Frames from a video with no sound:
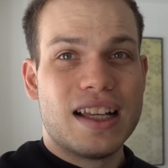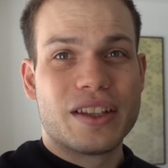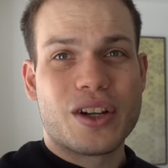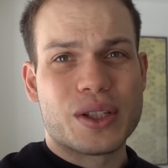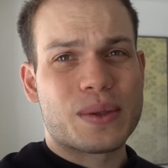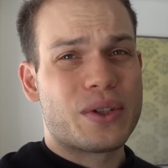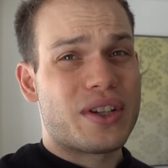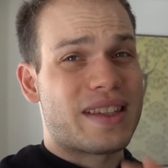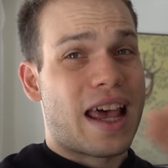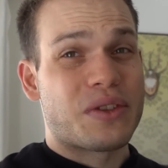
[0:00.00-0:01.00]
the costs were
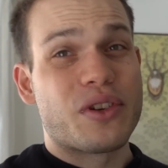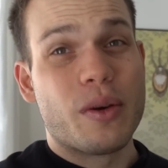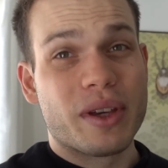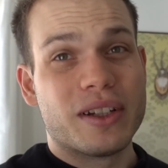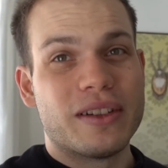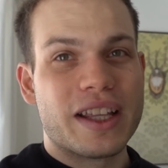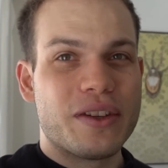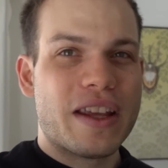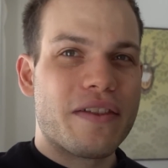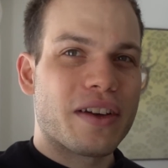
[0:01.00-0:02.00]
just astronomical, and
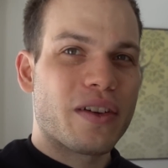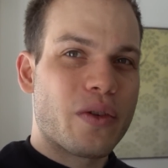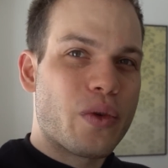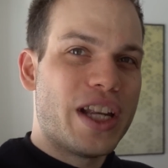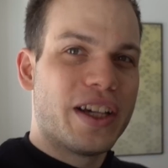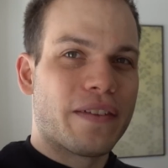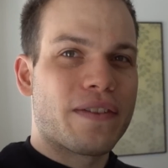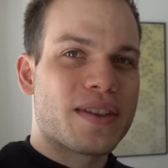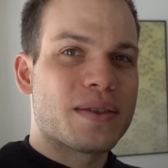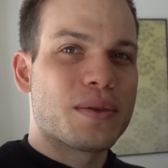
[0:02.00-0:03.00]
you never really
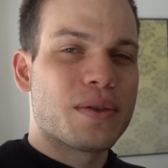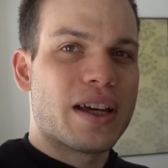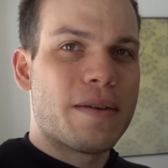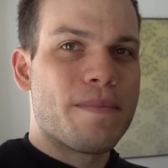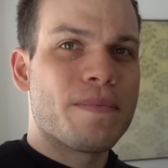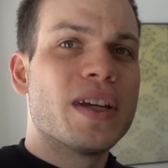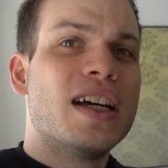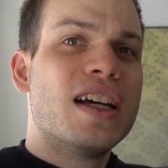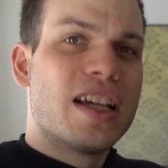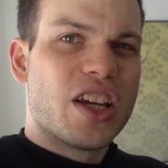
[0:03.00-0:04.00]
got to
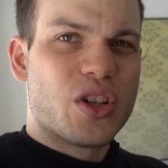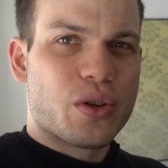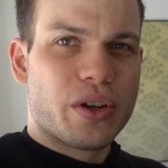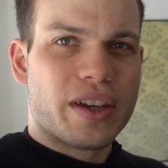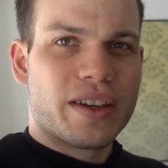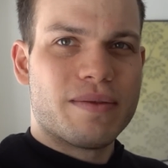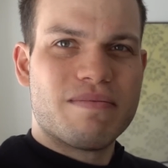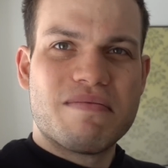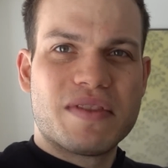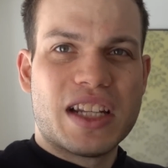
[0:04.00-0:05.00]
enjoy
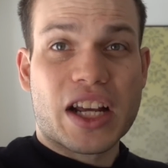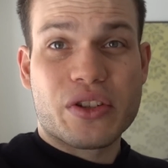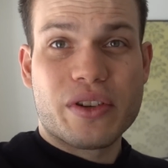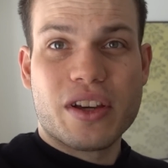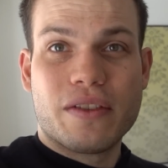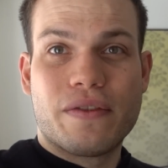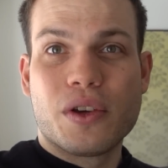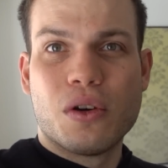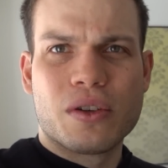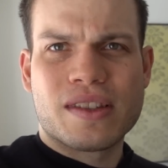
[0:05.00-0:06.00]
the luxury of
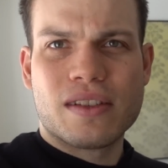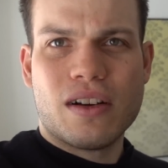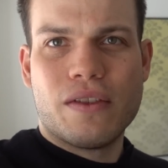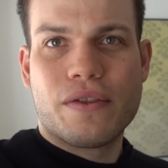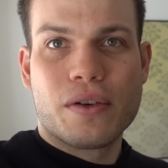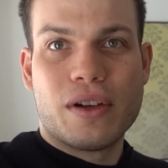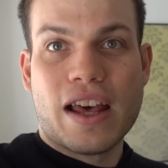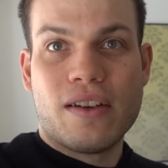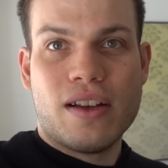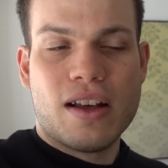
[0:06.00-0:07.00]

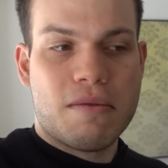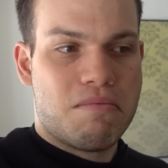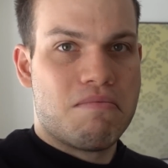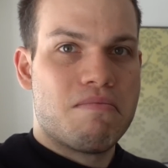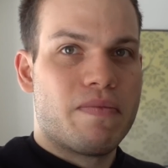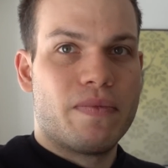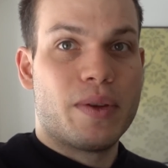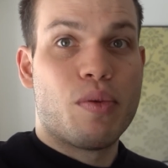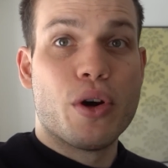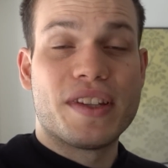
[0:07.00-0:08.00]
the
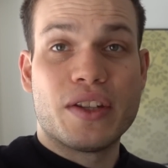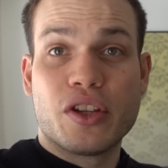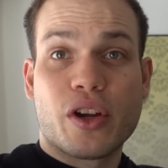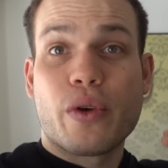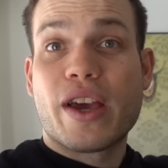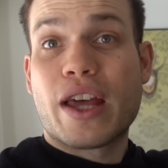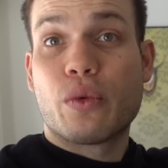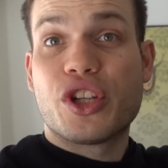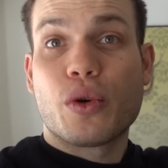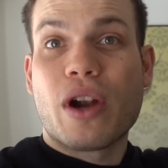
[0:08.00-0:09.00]
point in your career at
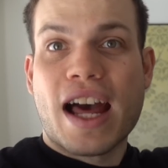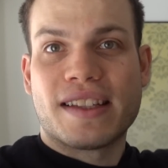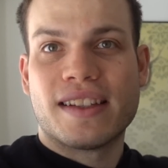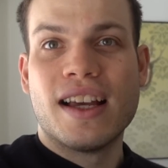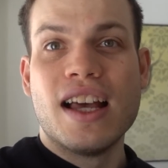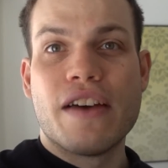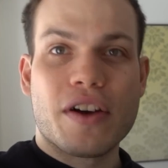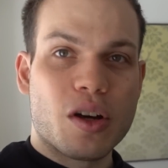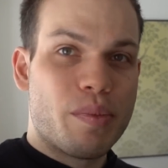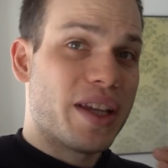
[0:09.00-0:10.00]
which you were at. If I
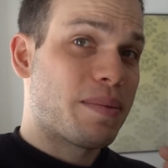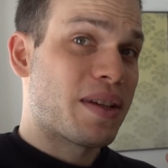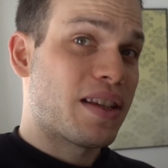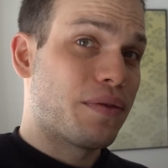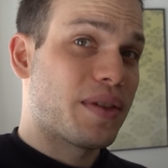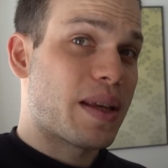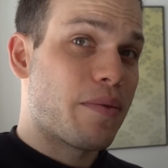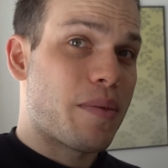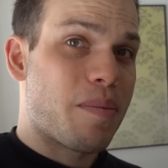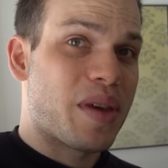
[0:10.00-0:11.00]
compare to myself to some
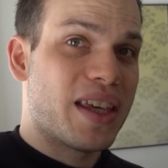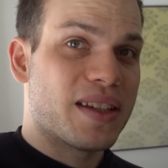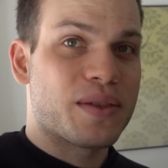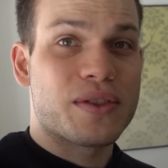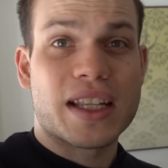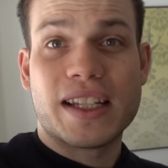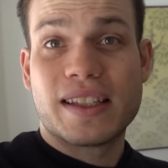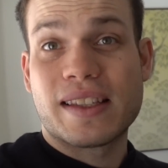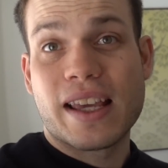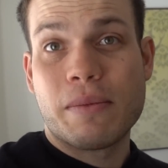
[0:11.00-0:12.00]
of my peers who studied the
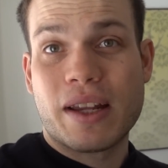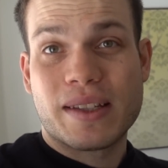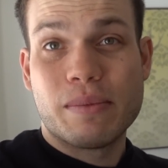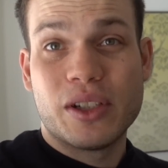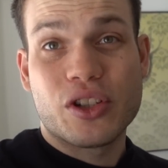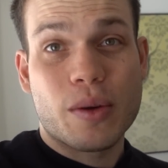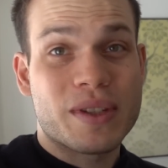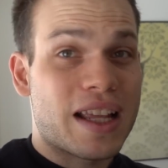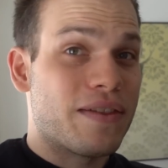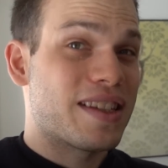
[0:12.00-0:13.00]
same, had similar jobs
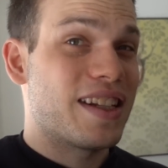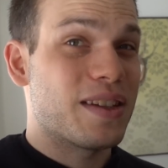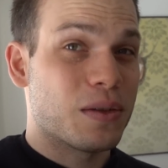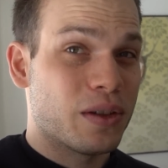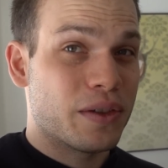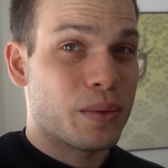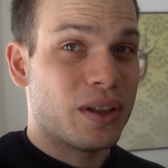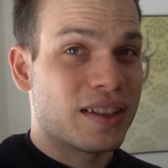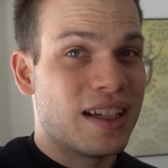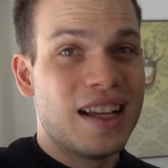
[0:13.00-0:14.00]
in other cities all over the
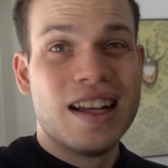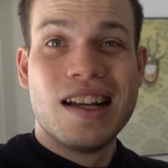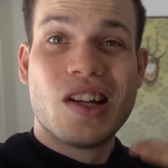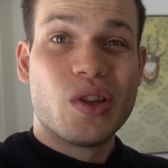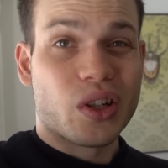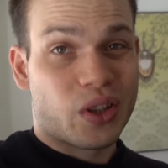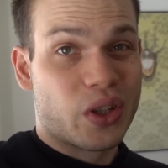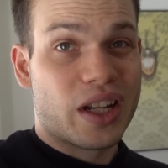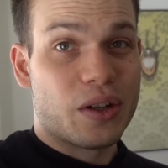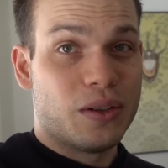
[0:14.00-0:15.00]
world, not
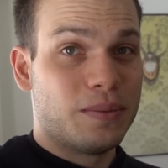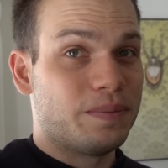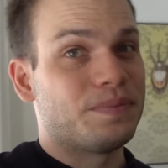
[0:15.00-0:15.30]
good at all.